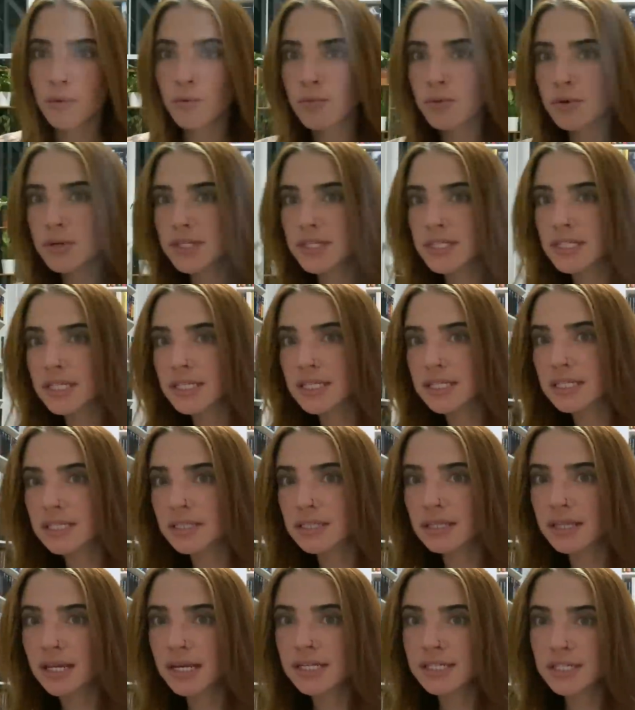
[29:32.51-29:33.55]
What is this
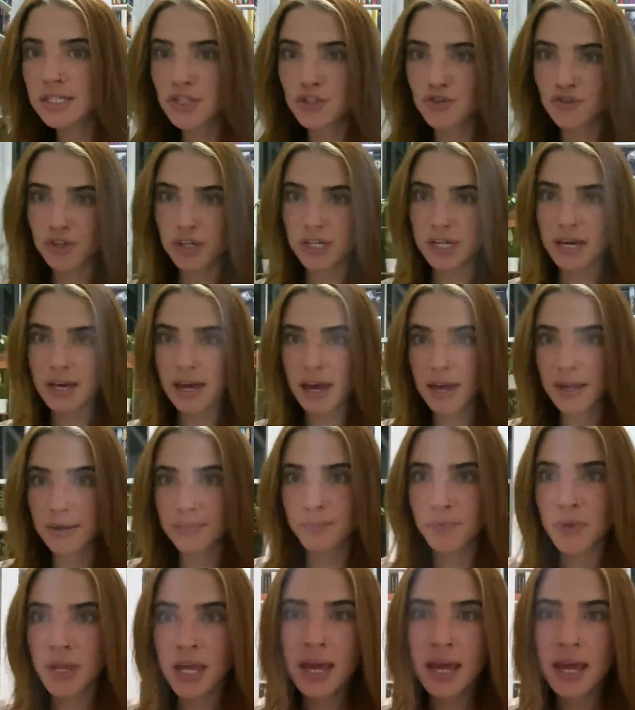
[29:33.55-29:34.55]
light streak again?